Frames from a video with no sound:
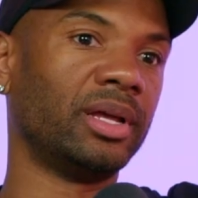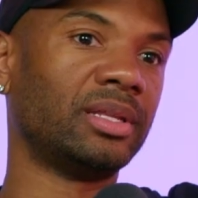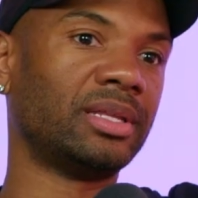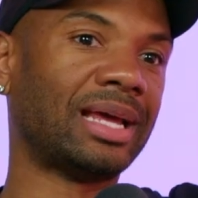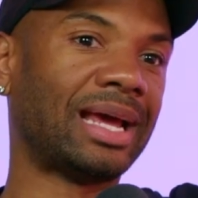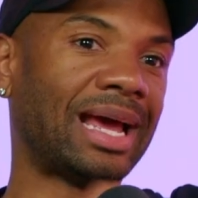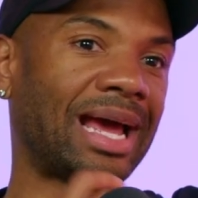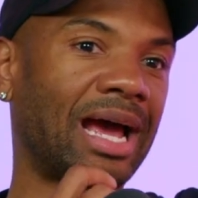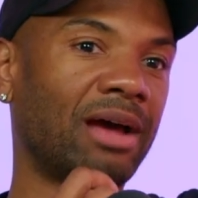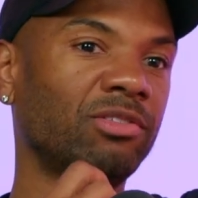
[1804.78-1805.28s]

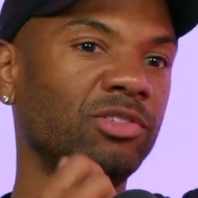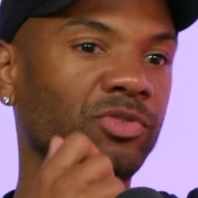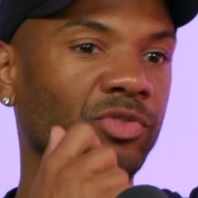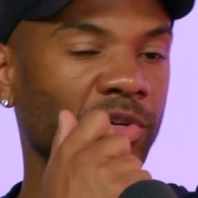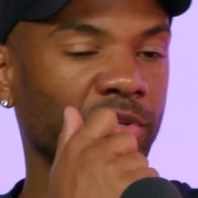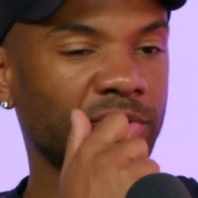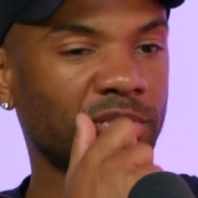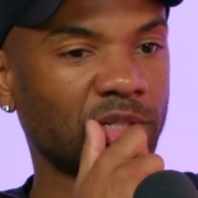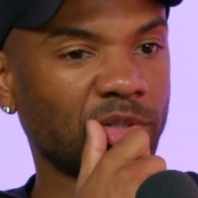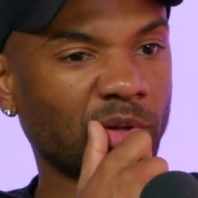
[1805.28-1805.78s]
The average
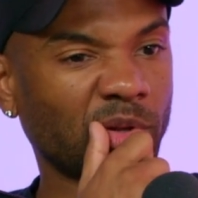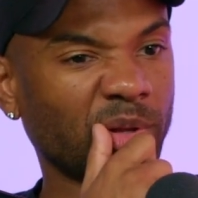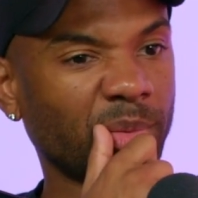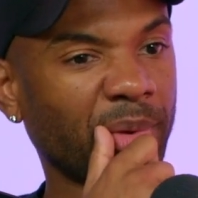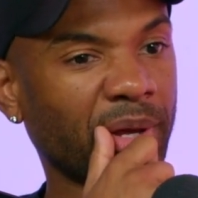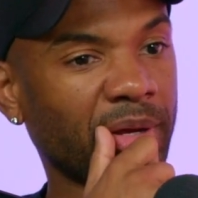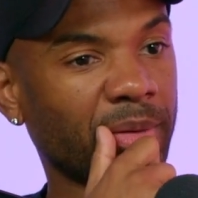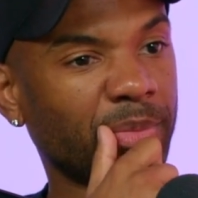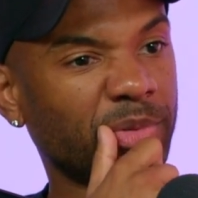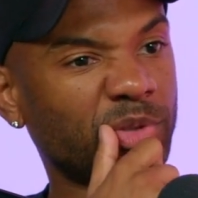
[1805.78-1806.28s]
realtor is only
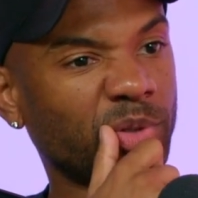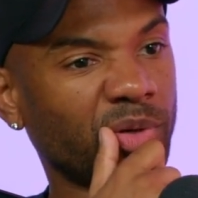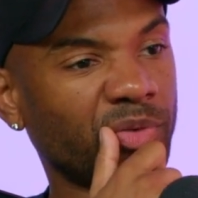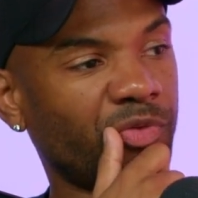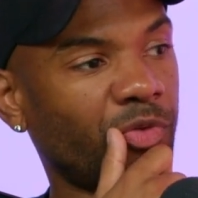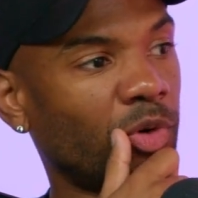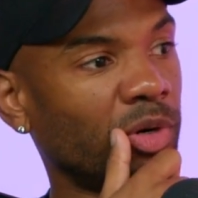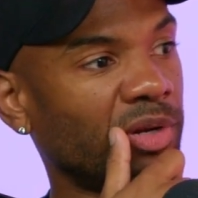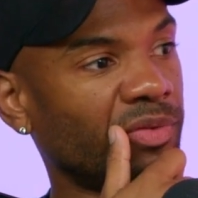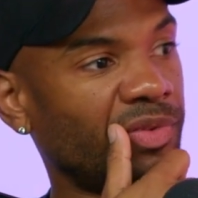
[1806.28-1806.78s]
making between
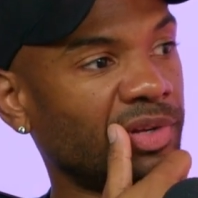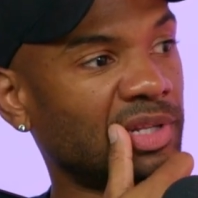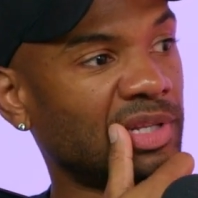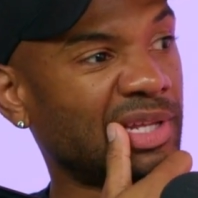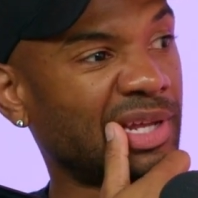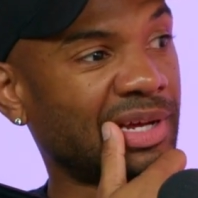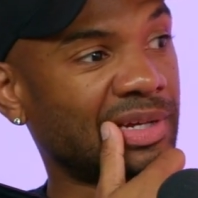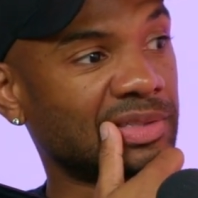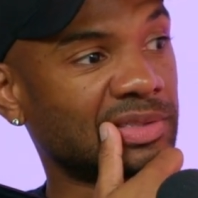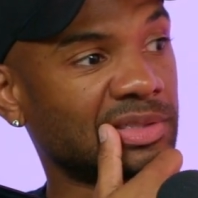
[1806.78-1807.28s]
40 and
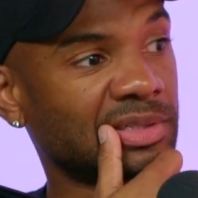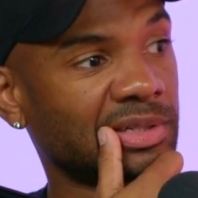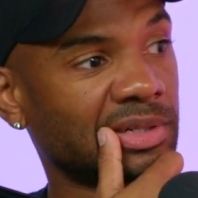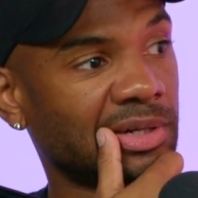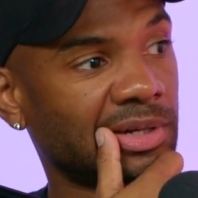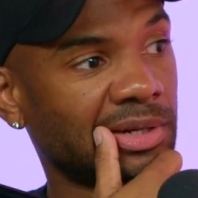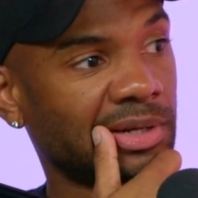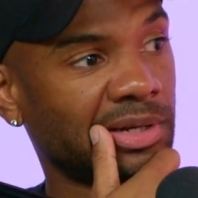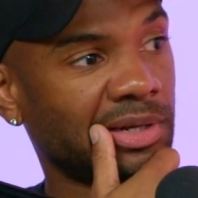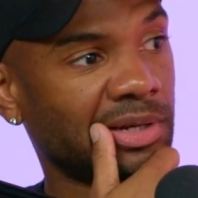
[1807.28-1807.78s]

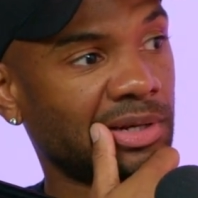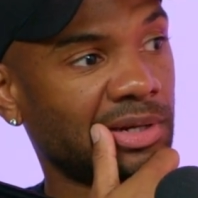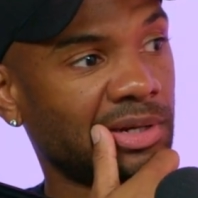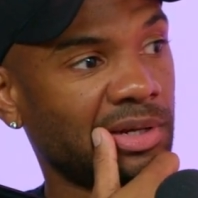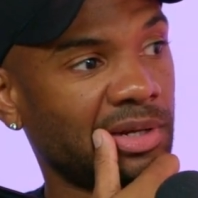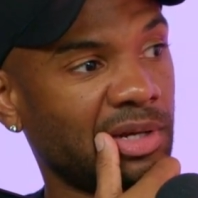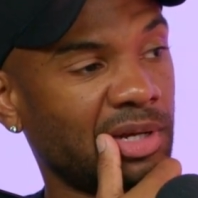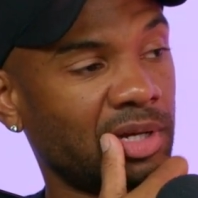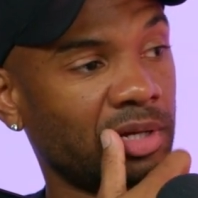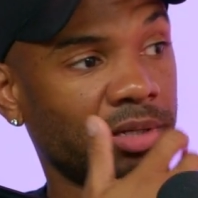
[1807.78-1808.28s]

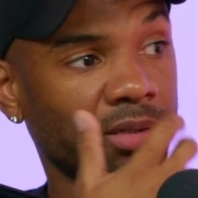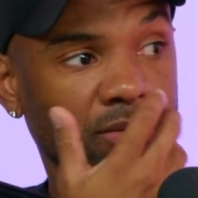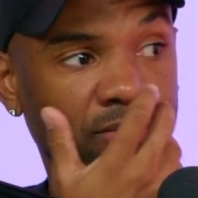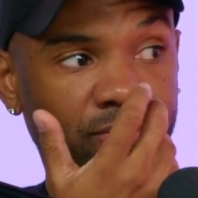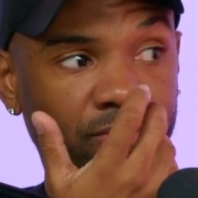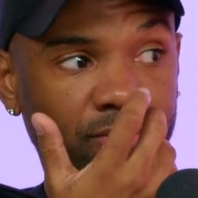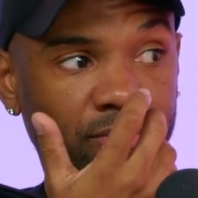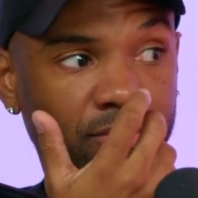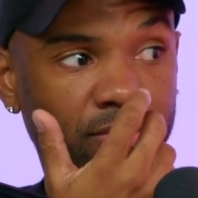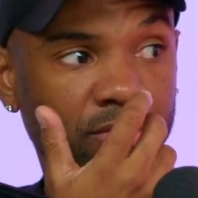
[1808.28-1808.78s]
50,000.
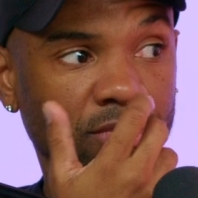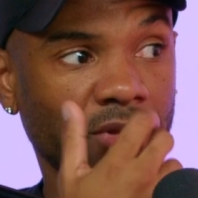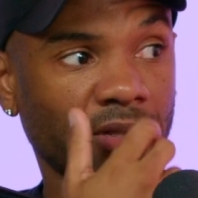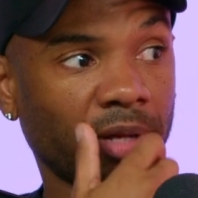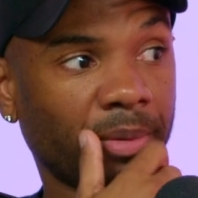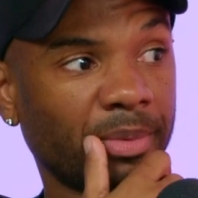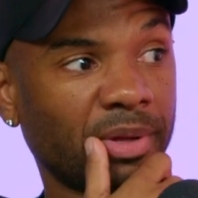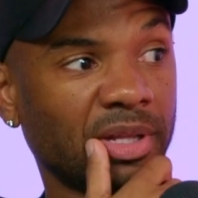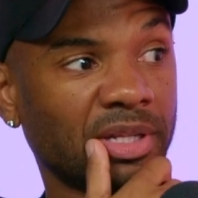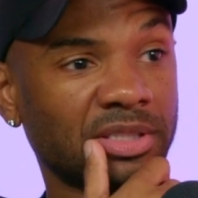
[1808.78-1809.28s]
I
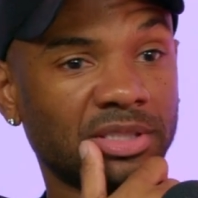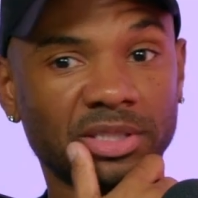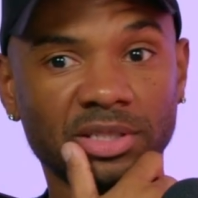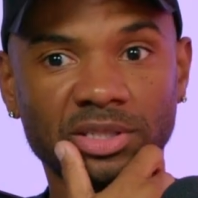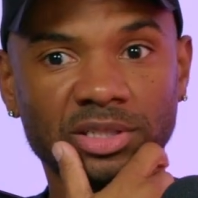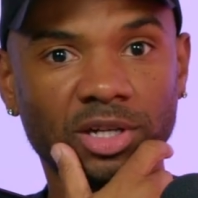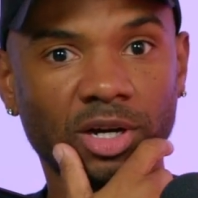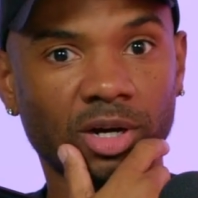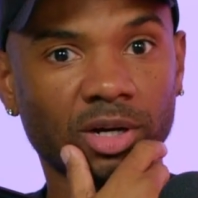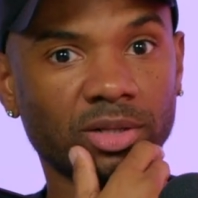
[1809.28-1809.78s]
mean, let's
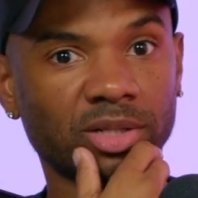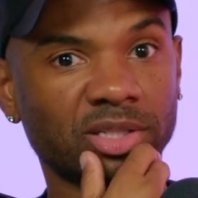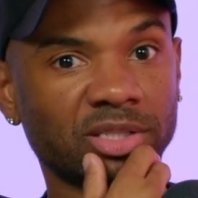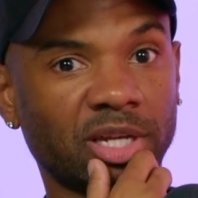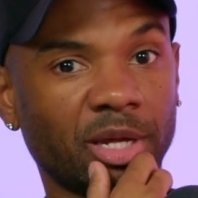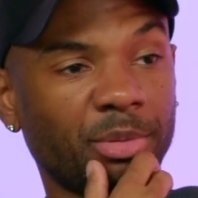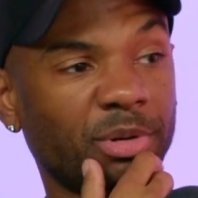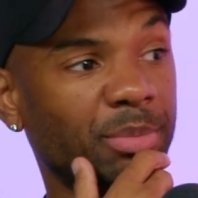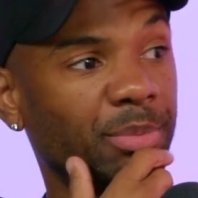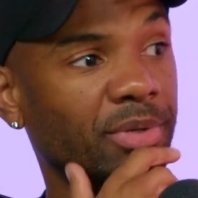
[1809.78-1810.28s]
keep it a buck.